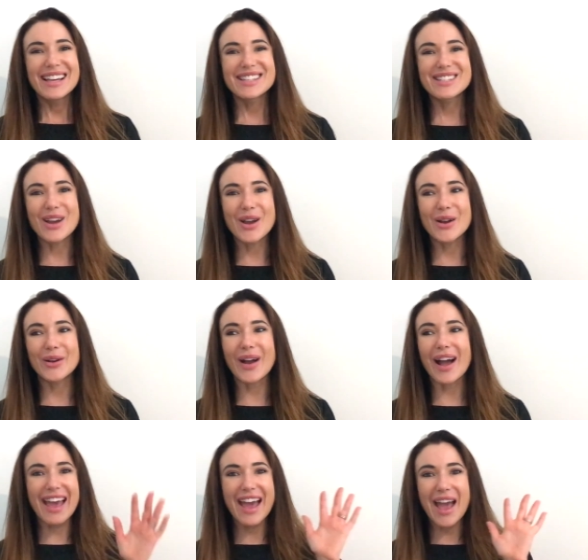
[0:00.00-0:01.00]
So
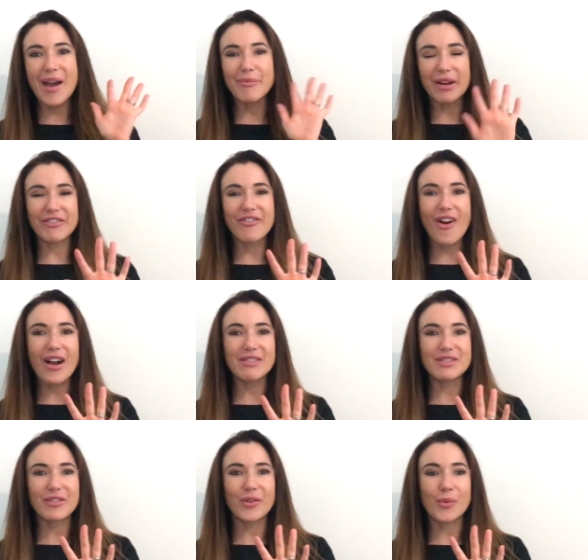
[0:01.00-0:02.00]
they're my 5
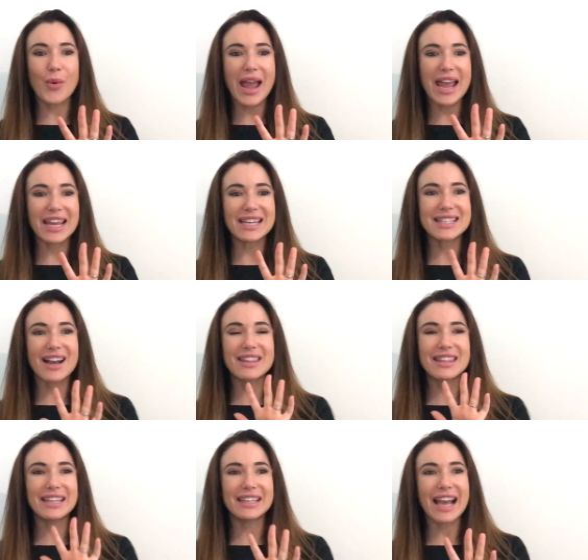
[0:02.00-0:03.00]
different ways. I
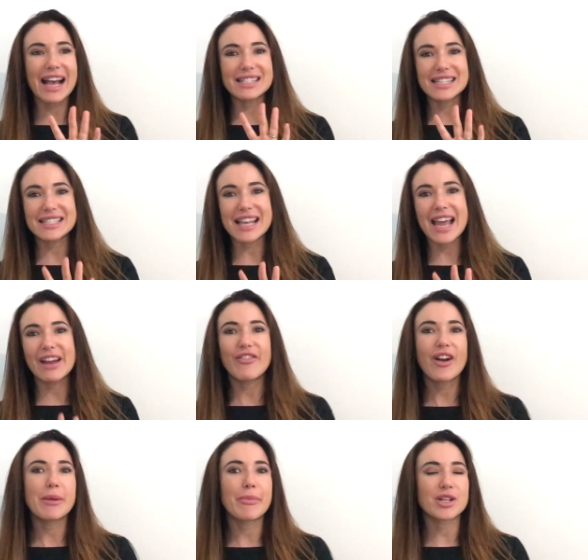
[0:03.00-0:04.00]
think, as I say, it
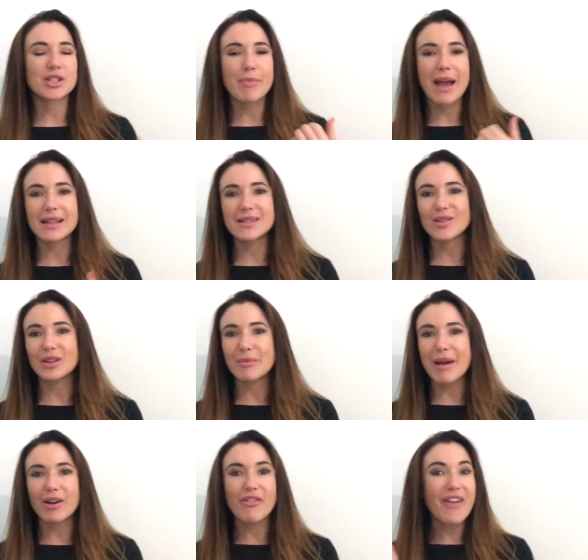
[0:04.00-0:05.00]
very much depends on the
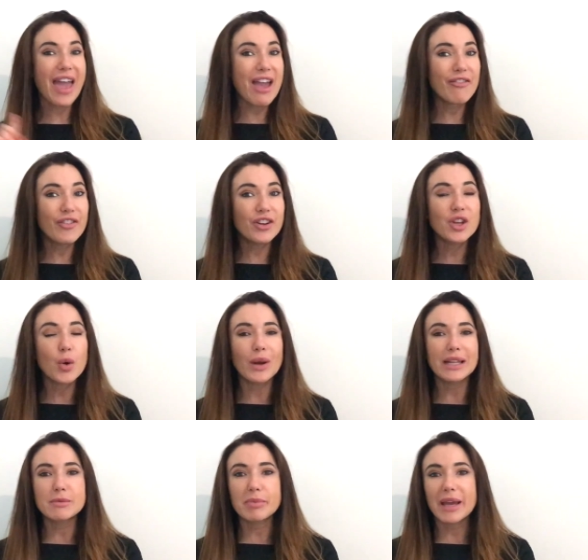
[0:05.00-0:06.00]
amount of effort that you're
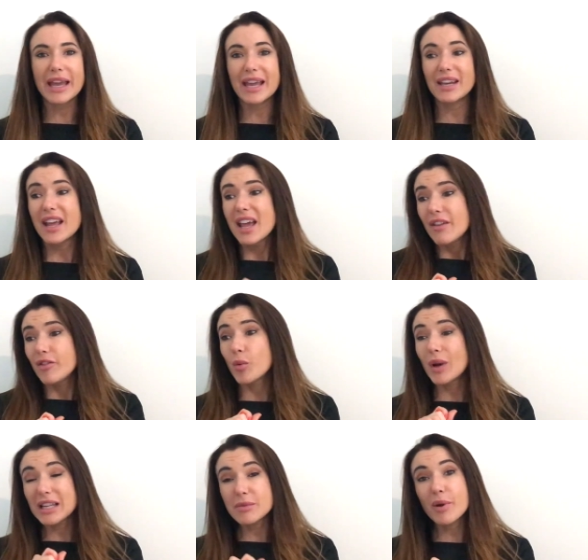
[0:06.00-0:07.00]
willing to put in. If you're
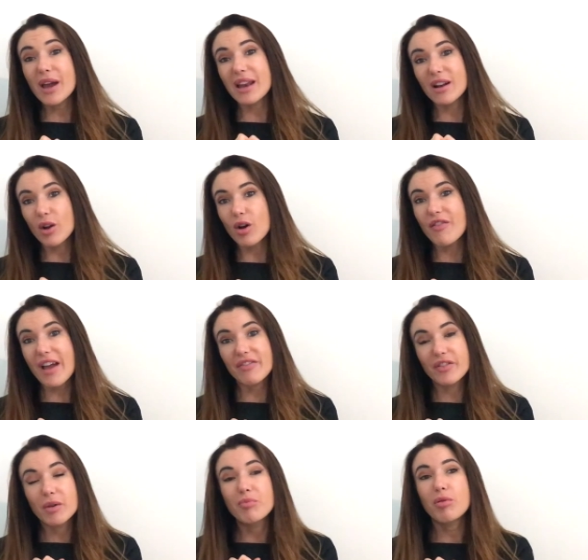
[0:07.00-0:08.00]
willing to put in a lot of
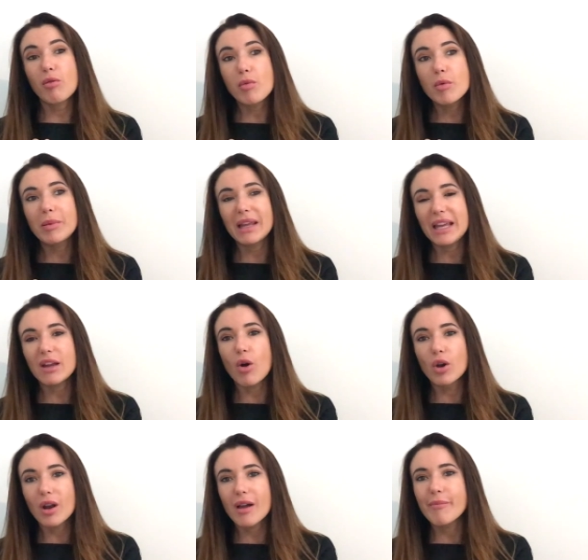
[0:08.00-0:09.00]
effort, probably
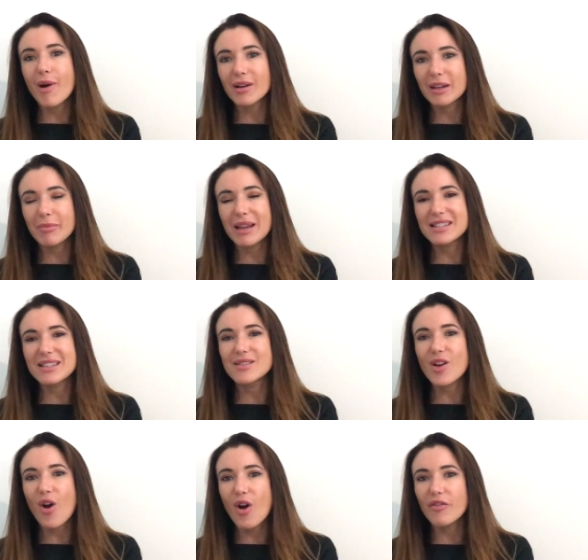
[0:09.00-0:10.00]
online marketplaces
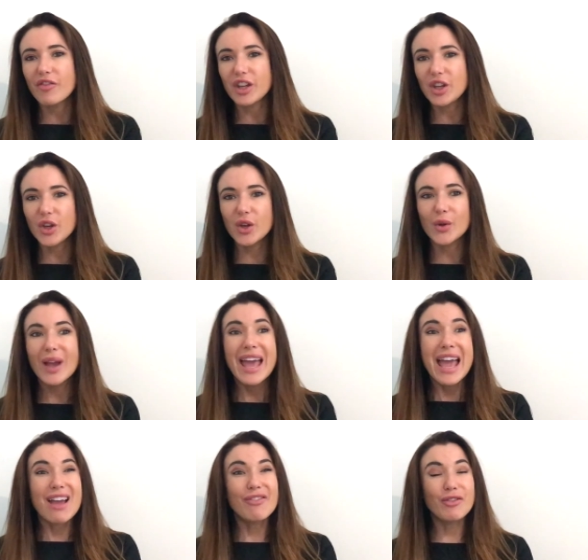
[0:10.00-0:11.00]
are for you.
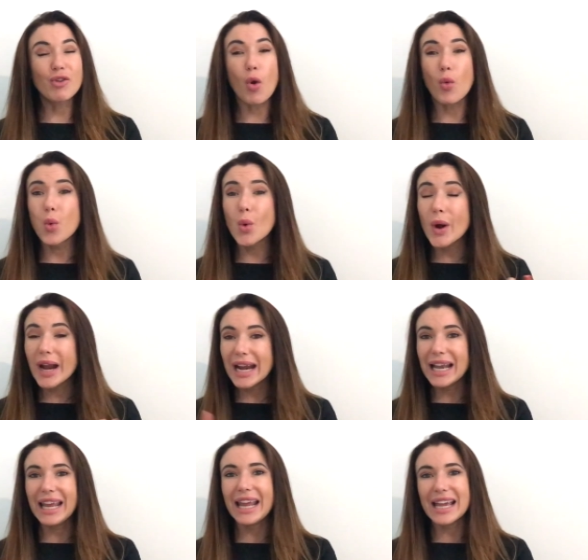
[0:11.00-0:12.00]
If you've got
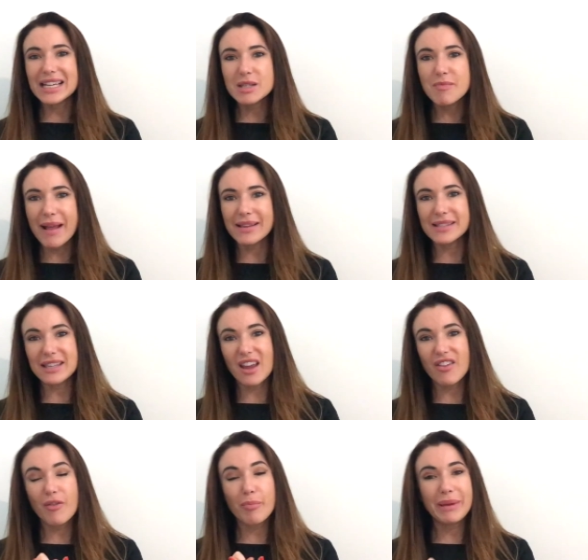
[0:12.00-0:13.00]
really
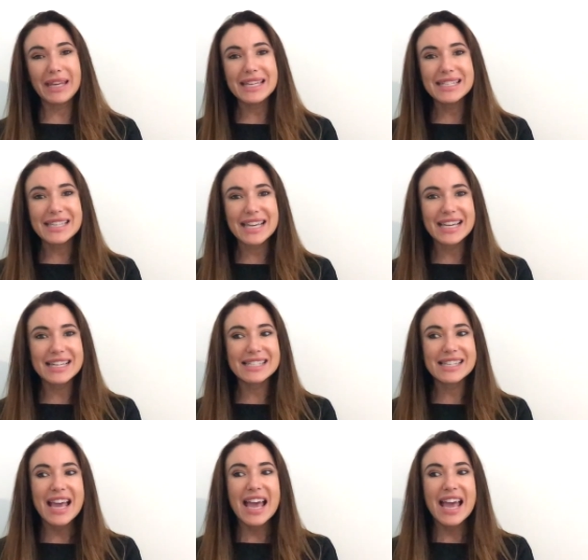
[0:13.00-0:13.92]
expensive pieces